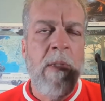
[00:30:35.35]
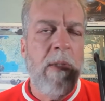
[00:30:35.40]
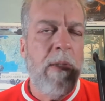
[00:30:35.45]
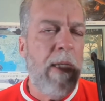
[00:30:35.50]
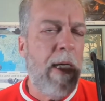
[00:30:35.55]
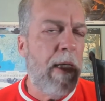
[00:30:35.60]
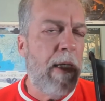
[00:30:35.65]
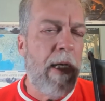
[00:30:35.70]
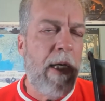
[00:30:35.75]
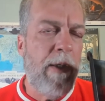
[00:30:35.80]

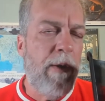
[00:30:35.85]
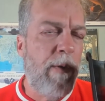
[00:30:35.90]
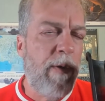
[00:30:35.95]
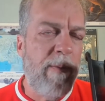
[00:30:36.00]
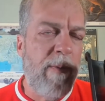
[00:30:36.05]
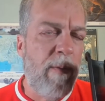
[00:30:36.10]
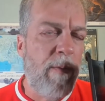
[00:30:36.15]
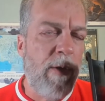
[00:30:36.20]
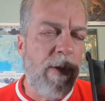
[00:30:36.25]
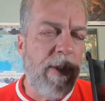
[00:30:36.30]
Not a lot known
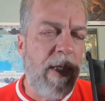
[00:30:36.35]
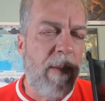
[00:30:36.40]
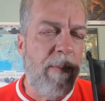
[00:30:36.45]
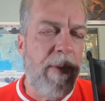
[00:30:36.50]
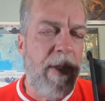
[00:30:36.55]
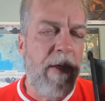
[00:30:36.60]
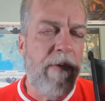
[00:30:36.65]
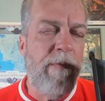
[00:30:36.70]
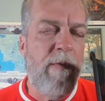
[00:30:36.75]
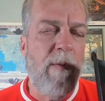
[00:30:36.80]
about
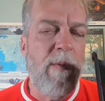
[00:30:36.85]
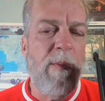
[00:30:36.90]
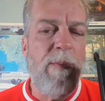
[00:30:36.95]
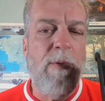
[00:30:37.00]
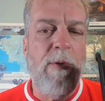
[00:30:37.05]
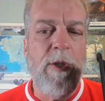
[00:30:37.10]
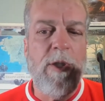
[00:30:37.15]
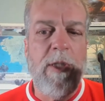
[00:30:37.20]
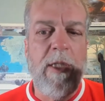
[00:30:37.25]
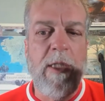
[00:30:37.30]
Mozambique, former
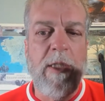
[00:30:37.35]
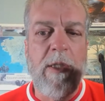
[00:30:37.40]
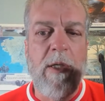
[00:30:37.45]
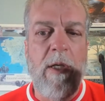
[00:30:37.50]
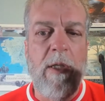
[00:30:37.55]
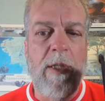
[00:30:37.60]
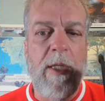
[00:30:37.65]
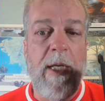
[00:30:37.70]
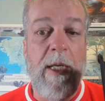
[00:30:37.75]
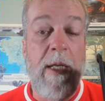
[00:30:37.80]
Portuguese
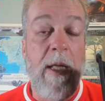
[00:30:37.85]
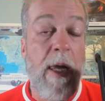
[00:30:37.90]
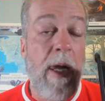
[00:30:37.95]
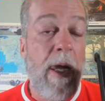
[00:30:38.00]
colony.